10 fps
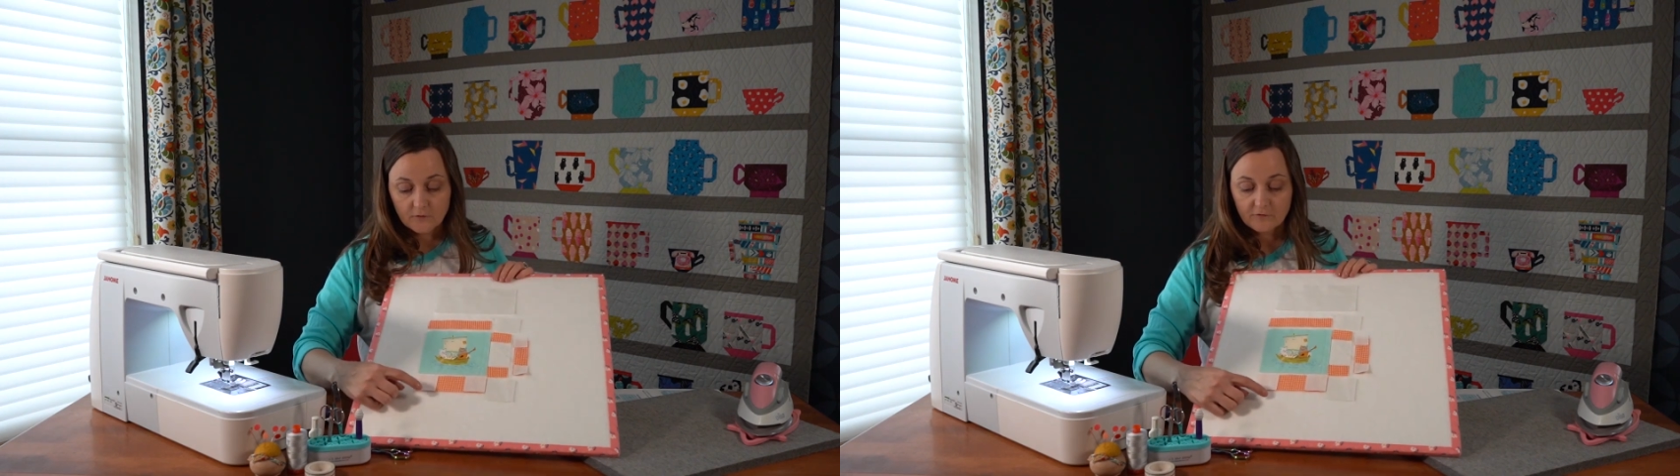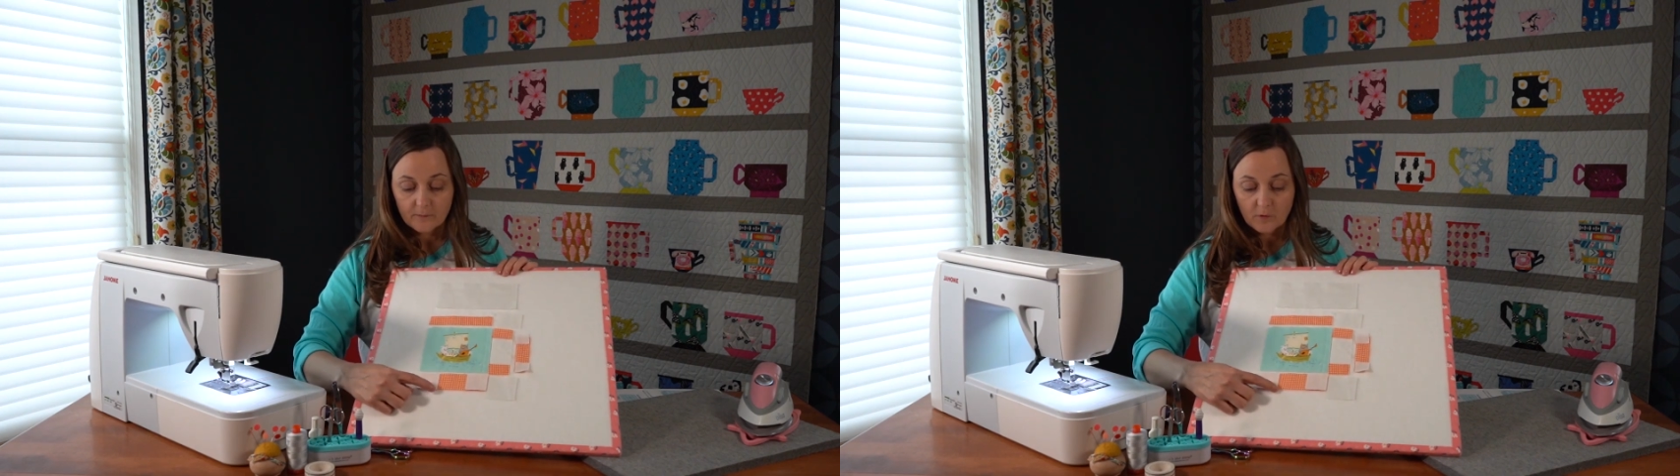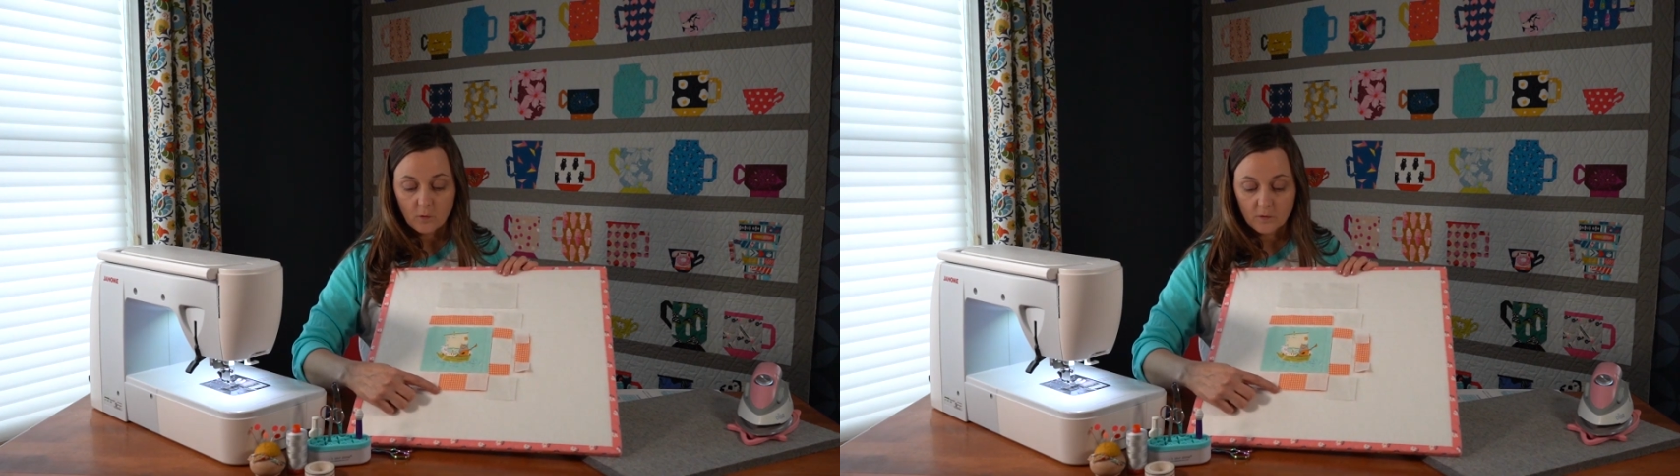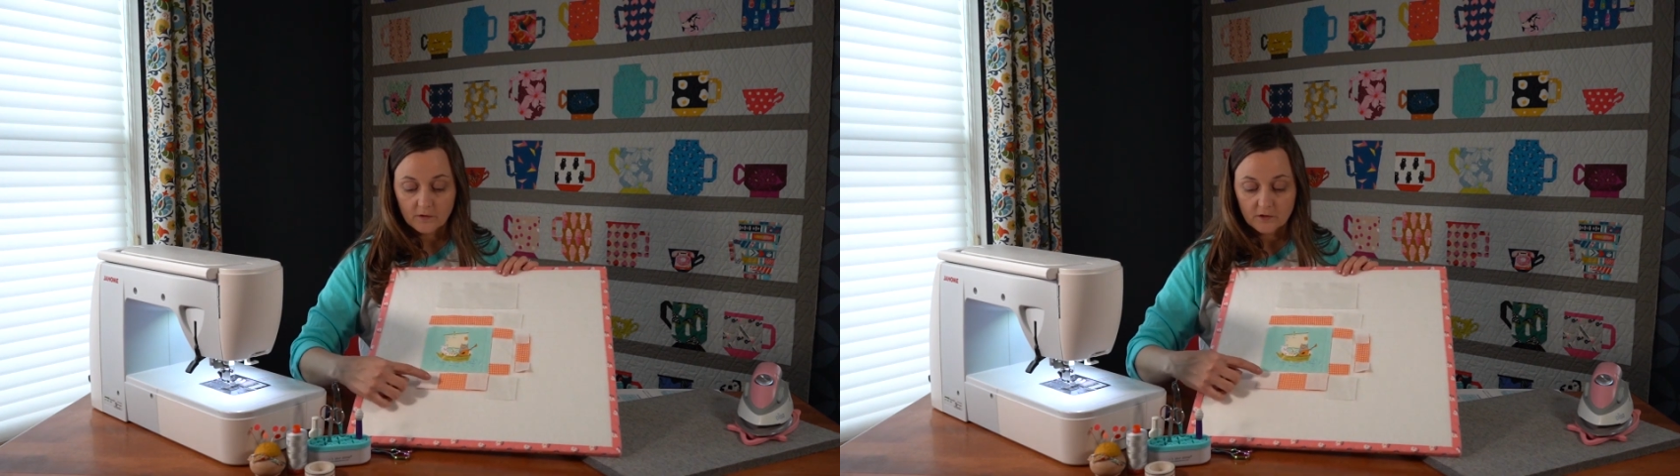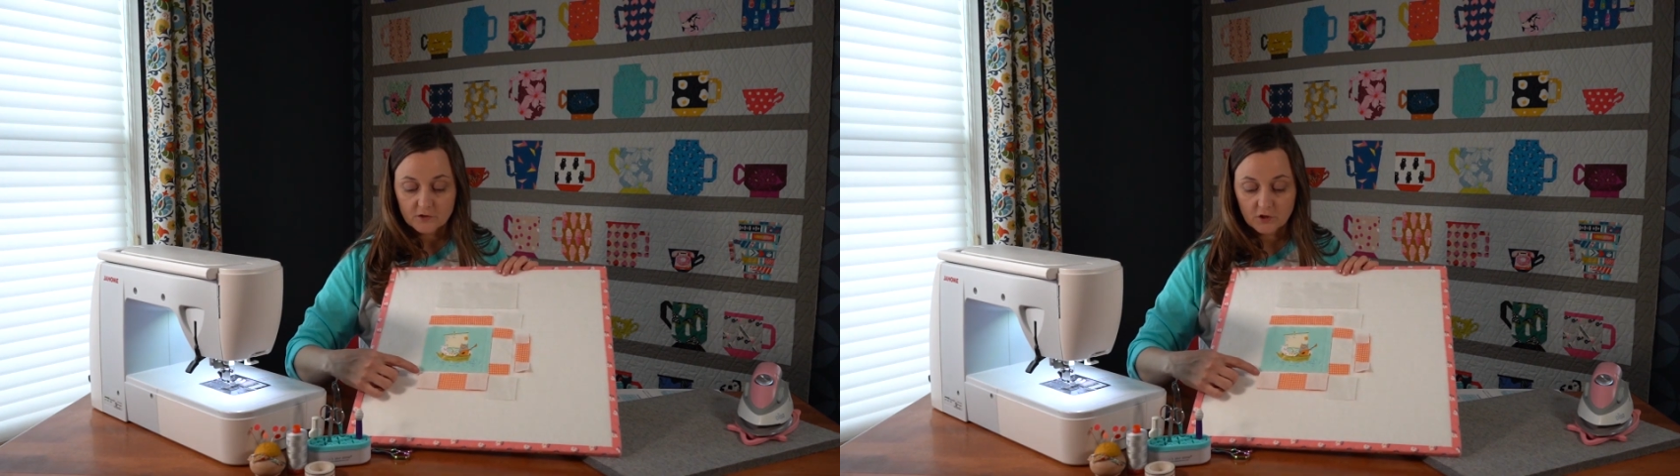from
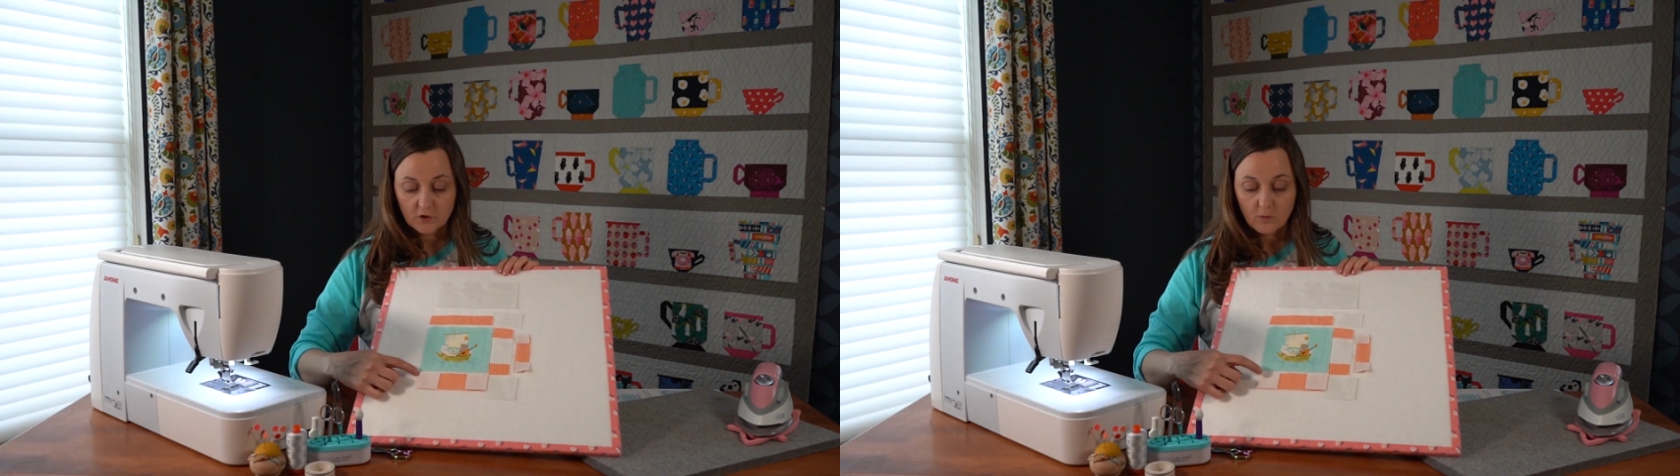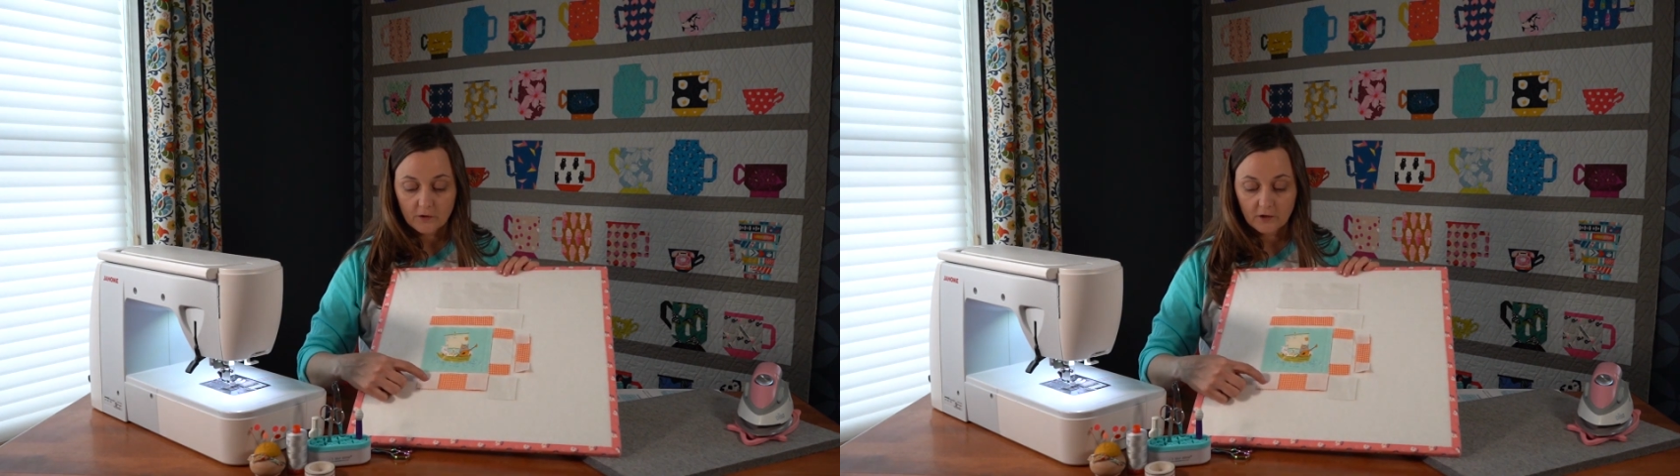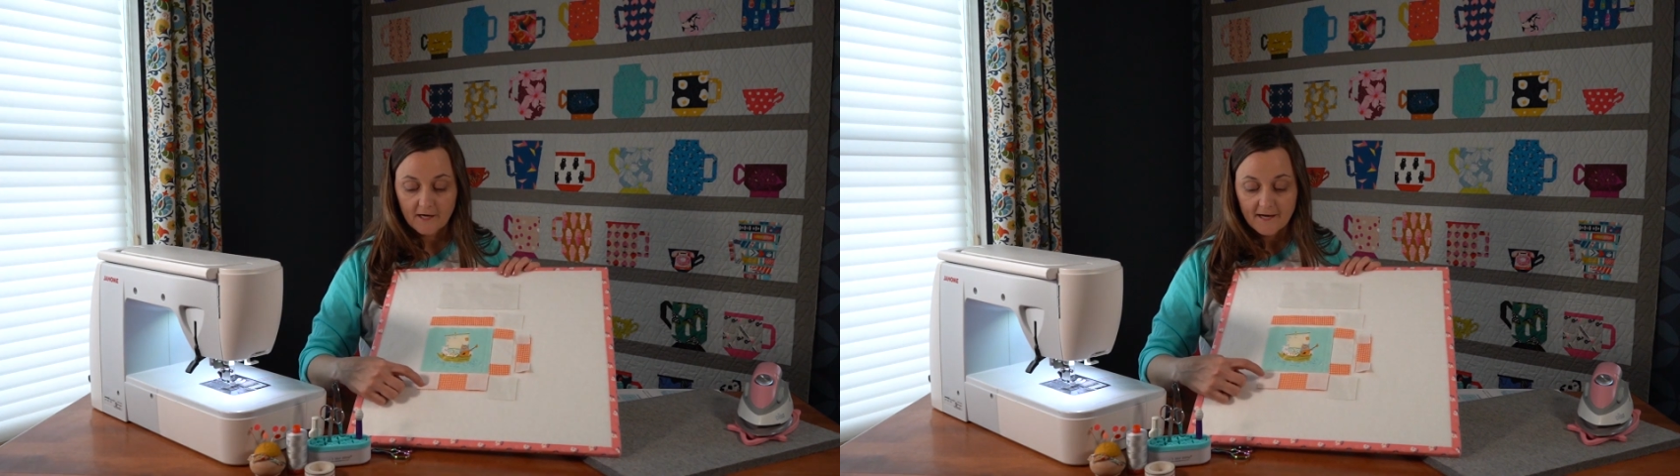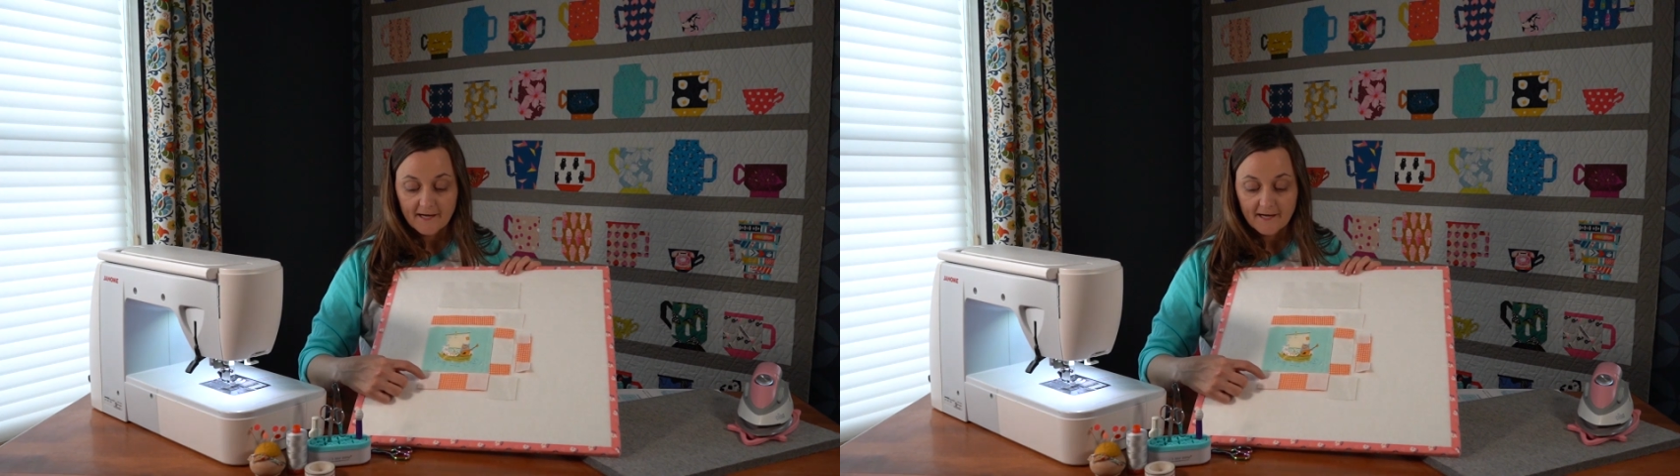corner to corner.